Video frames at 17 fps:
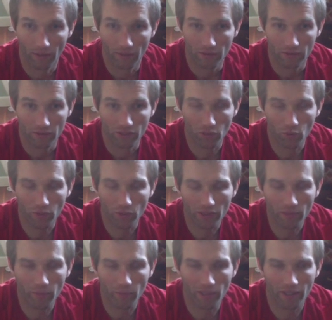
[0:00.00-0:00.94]
So
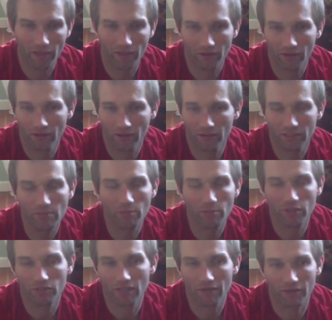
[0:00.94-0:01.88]
with a beginner,
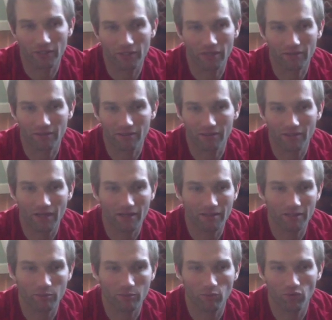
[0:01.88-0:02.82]
somebody who's never done this kind of
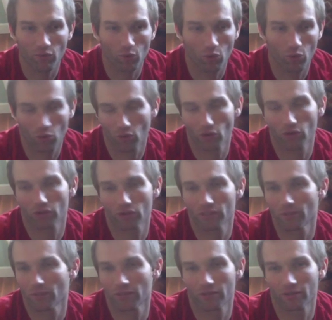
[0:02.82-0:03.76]
thing before,
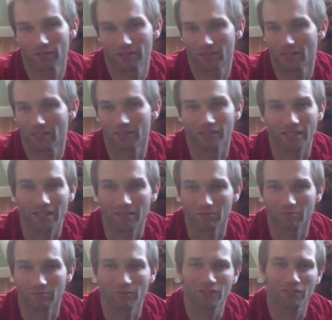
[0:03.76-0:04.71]
somebody who doesn't get
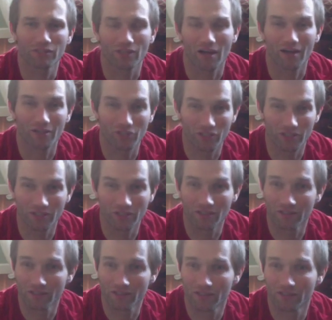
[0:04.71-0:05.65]

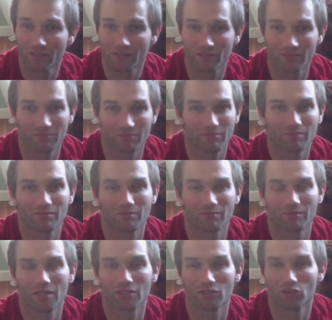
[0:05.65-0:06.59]
massages,
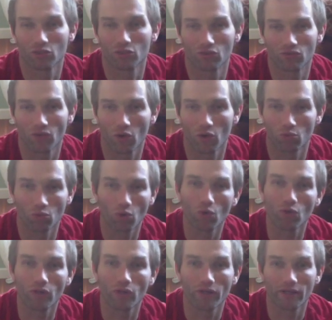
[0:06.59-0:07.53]
doesn't do foam
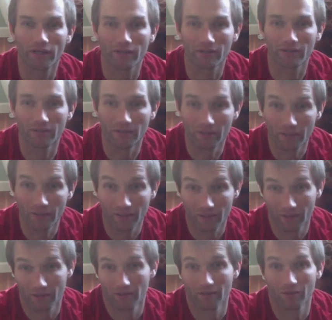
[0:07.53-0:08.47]
rolling,
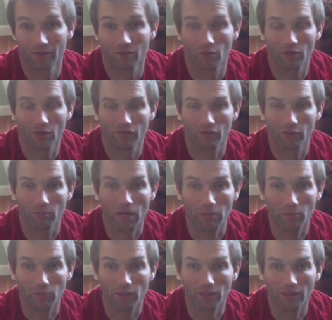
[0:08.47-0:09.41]
whatever it
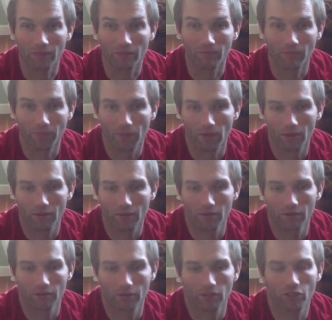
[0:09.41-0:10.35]
might be,
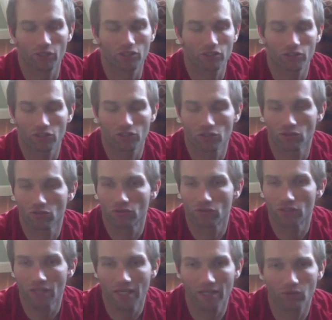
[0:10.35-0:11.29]
you could just do
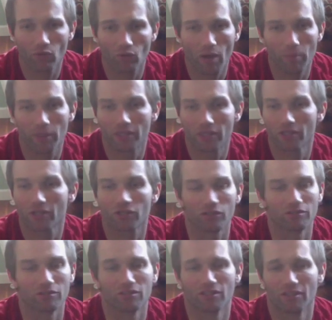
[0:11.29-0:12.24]
10
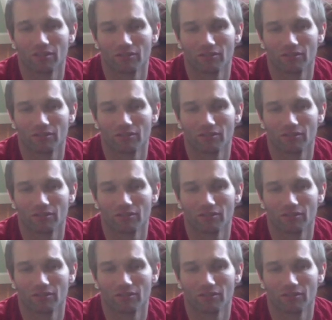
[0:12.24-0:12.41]
repetitions